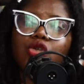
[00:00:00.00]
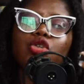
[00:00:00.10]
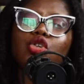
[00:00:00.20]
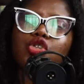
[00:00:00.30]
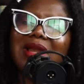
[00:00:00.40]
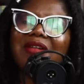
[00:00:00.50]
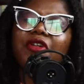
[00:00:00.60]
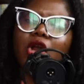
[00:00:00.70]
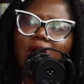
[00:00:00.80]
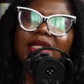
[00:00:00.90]
You should have
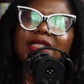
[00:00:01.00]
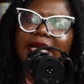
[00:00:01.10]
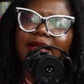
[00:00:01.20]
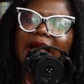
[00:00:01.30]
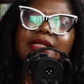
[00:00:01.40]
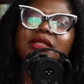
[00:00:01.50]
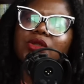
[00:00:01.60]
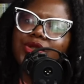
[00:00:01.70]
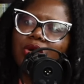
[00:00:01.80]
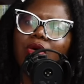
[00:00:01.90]
clocked it as
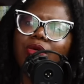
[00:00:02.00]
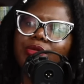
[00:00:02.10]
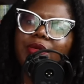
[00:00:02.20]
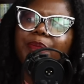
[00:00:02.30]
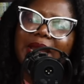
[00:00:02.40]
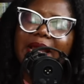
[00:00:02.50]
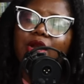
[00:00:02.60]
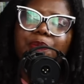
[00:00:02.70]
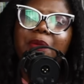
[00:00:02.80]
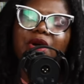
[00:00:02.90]
yo,
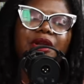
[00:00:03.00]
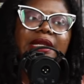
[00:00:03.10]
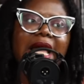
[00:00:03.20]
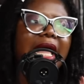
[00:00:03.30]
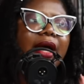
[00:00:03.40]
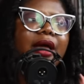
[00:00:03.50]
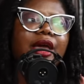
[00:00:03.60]
Penelope, but nah,